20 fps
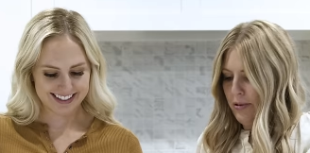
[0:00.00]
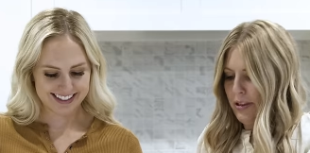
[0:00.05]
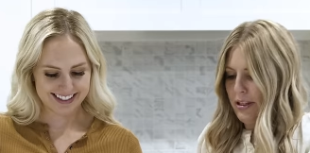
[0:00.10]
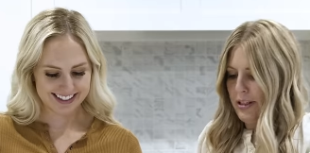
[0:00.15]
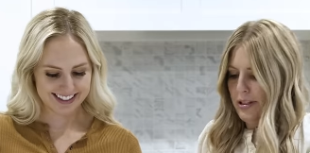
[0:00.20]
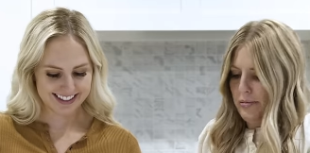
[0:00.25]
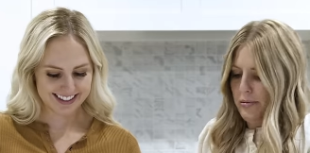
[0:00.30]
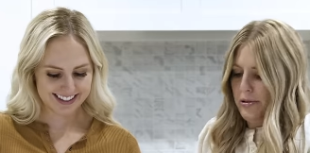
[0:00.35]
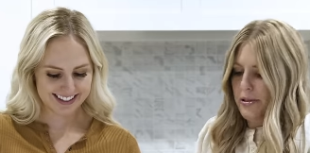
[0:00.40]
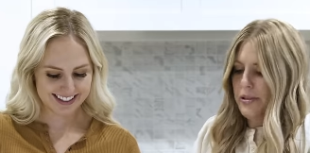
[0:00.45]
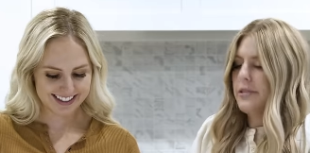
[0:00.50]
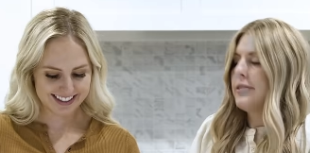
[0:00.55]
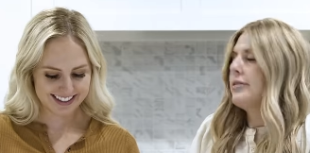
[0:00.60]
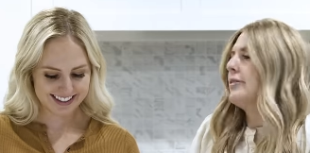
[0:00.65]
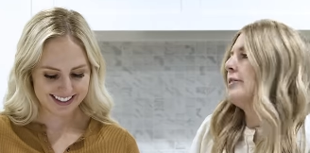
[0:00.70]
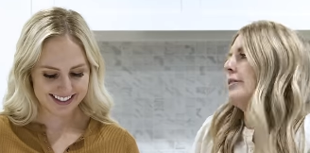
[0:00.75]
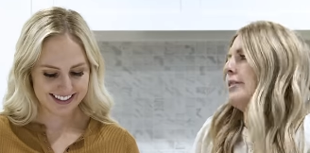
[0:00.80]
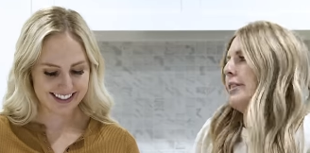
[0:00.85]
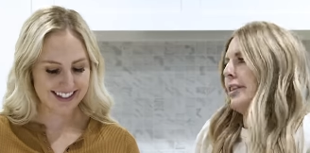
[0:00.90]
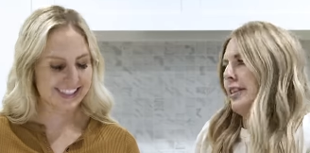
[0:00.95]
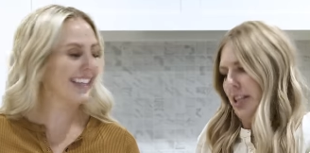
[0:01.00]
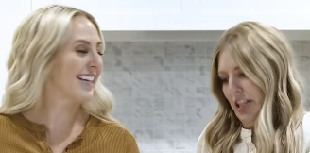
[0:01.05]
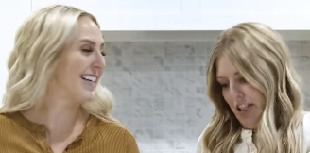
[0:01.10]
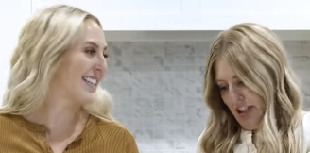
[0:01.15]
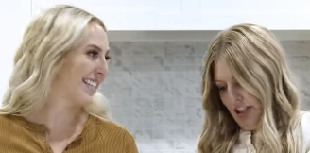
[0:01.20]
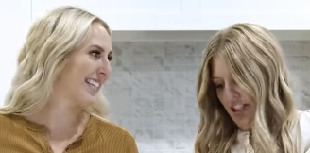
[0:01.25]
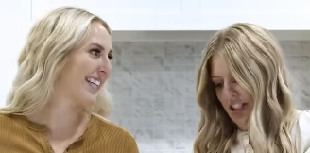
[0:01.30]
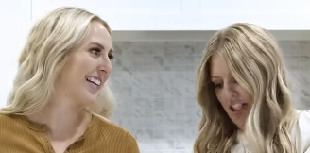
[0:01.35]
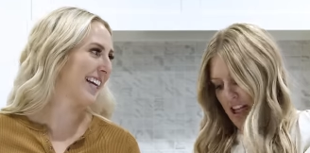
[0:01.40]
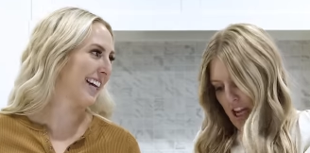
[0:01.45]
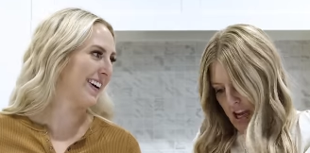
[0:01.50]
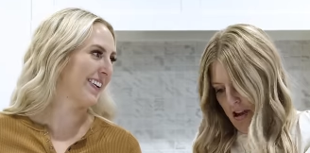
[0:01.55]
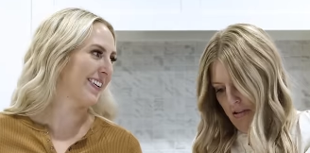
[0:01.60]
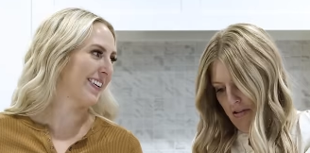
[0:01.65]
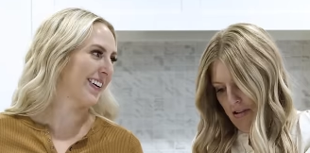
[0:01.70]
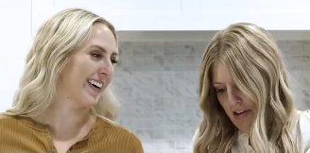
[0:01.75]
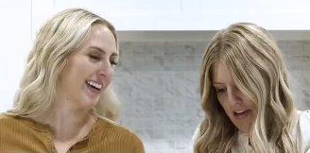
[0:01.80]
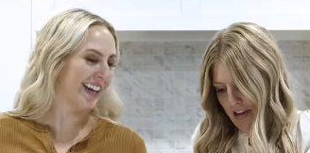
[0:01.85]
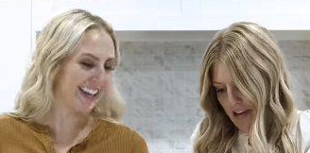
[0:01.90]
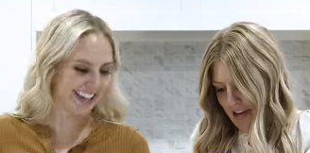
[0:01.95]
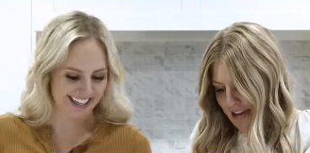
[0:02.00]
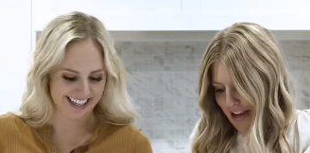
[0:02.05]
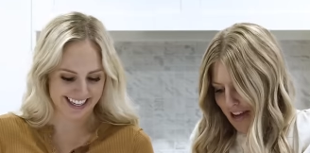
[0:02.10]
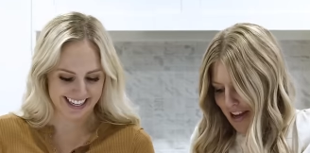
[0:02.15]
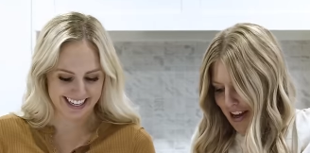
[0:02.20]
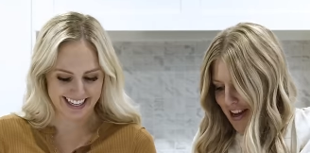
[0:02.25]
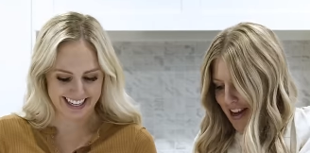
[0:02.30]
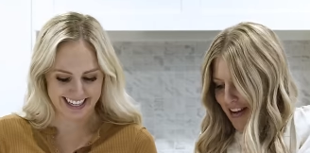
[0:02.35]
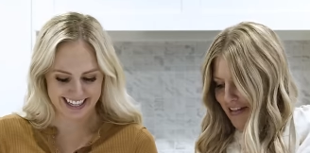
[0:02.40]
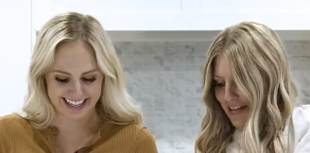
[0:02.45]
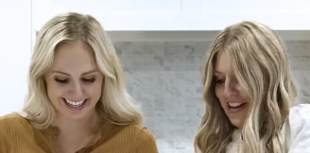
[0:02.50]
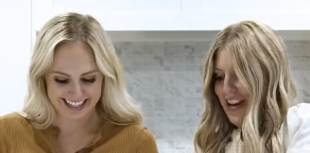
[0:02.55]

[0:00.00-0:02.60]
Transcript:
Speaker 1: place was the, the kitchen, kitchen, counter. counter.